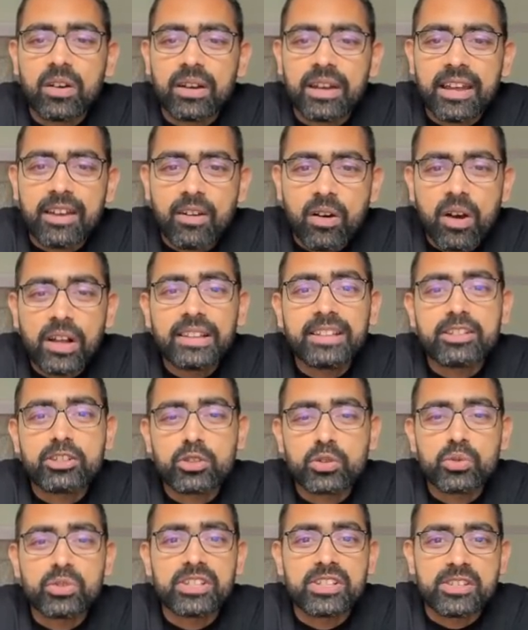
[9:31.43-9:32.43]
all the
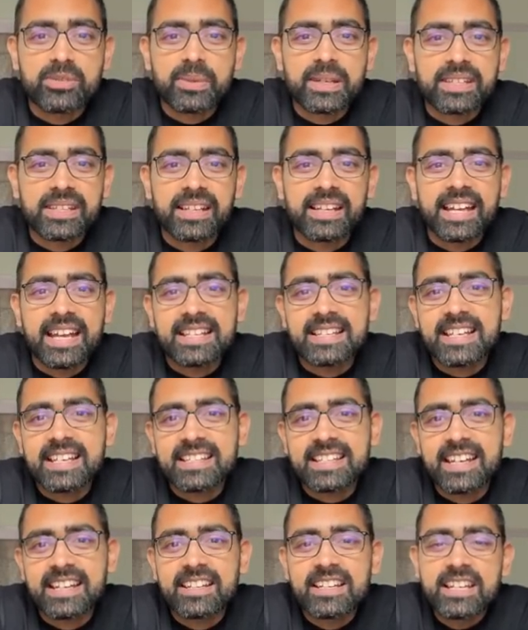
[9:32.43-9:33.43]
students. Basically, as I
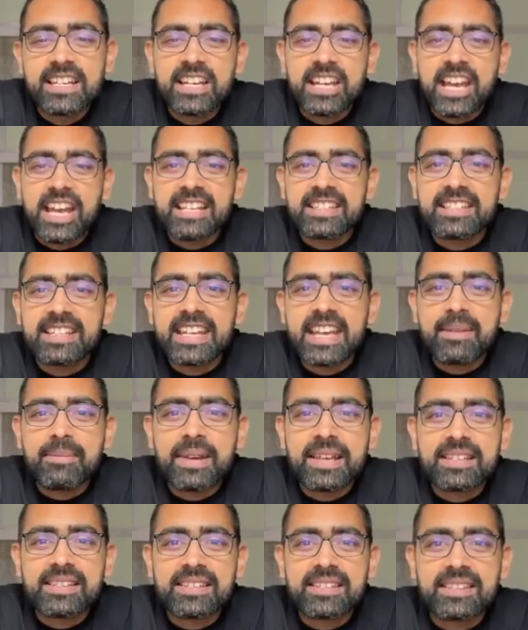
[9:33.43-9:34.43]
said,
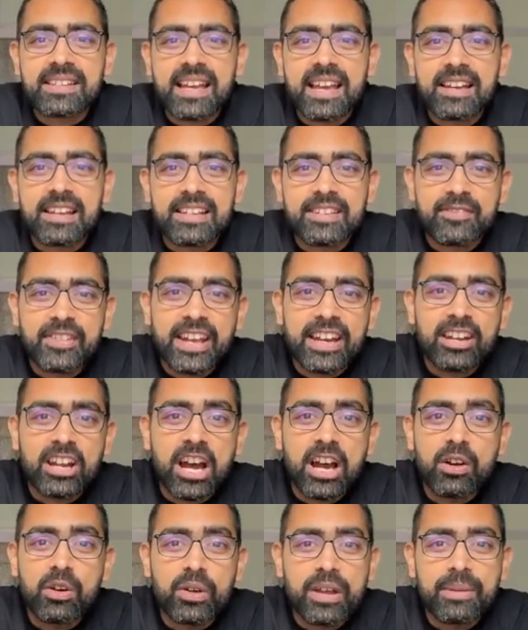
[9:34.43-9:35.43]
SDMS, we are
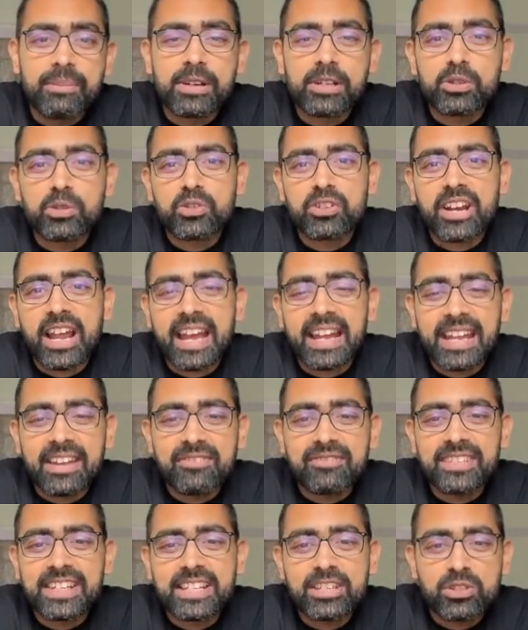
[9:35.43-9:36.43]
now able to track
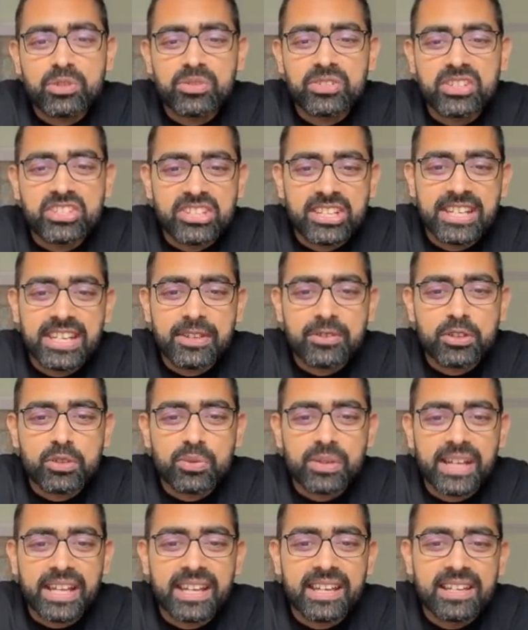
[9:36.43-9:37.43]
every students
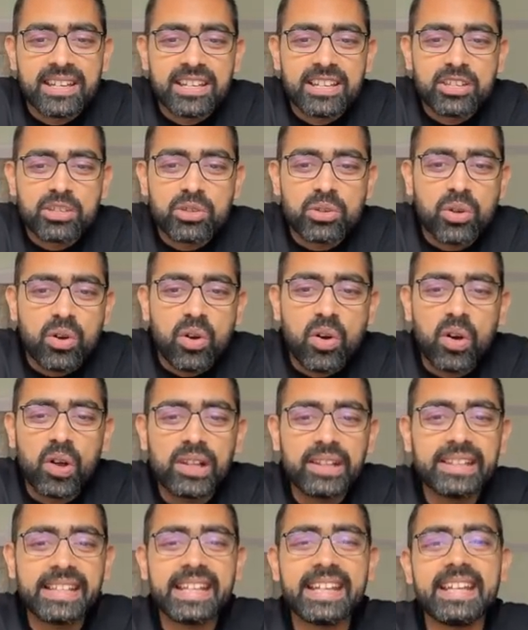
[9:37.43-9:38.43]
individually, so
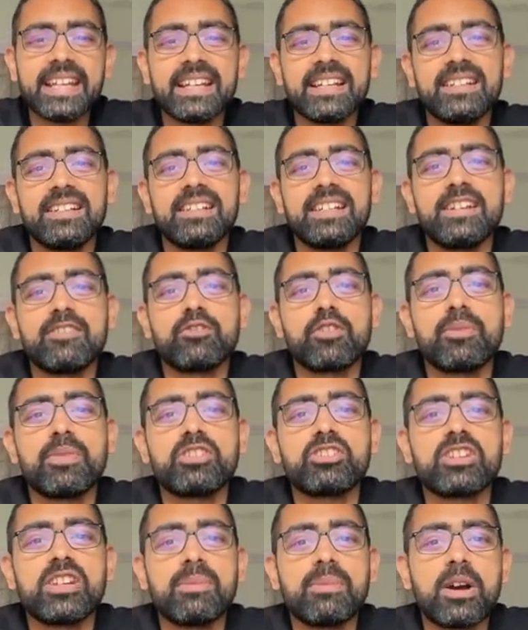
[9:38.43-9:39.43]
all the
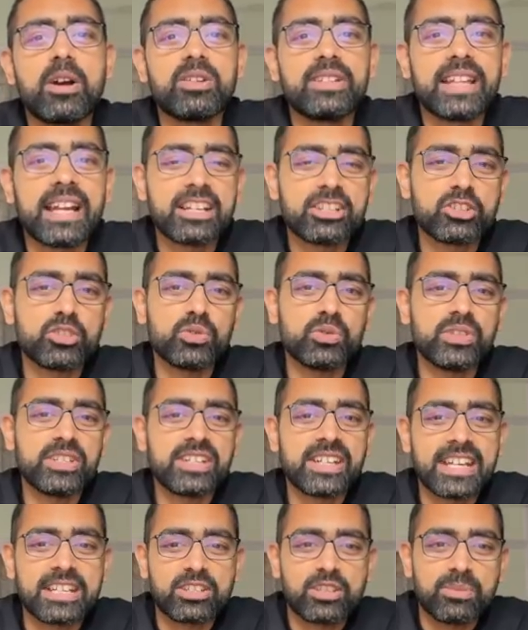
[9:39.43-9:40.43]
information about that
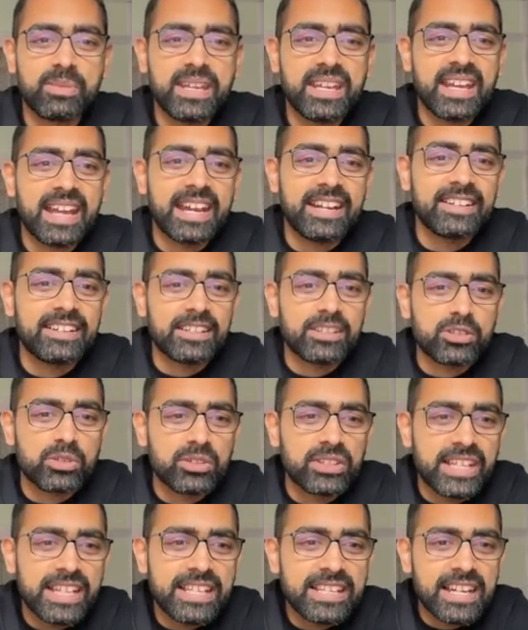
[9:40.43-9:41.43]
student has to be entered. So
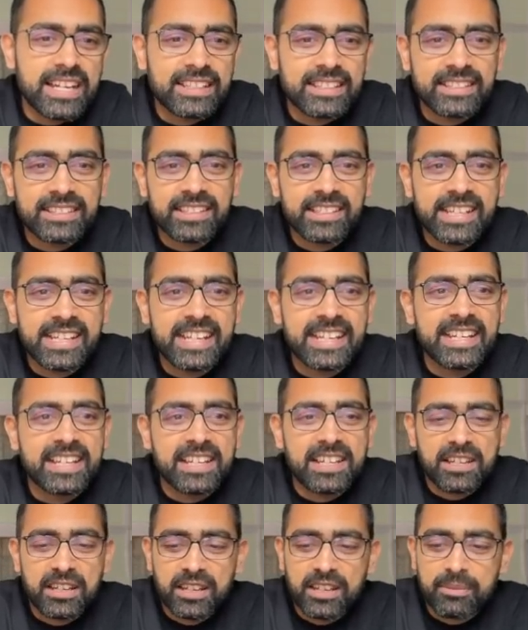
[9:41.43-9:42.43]
these are the three
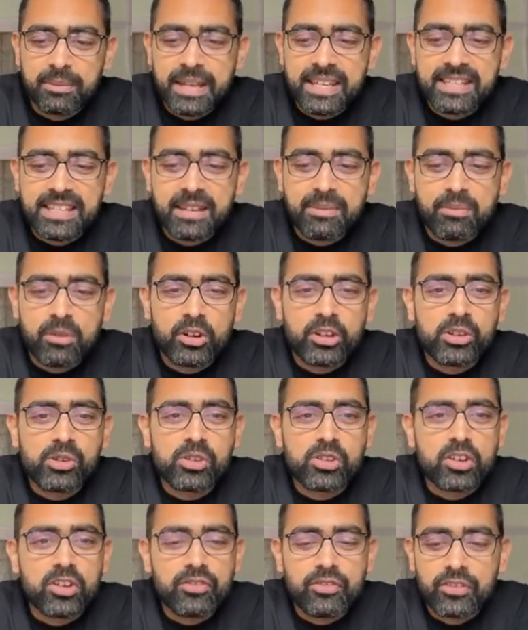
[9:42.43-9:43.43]
basic
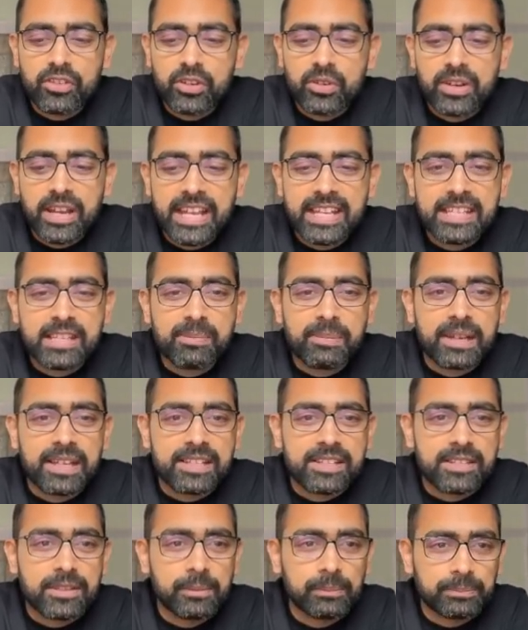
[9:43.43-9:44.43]
modules of UDISE
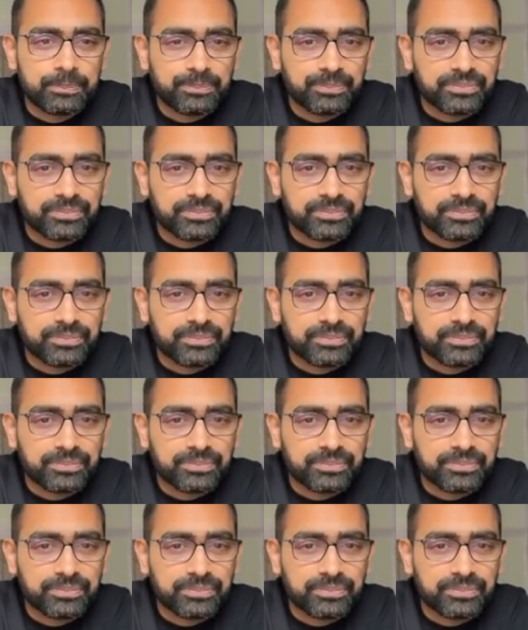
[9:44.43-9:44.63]
Plus.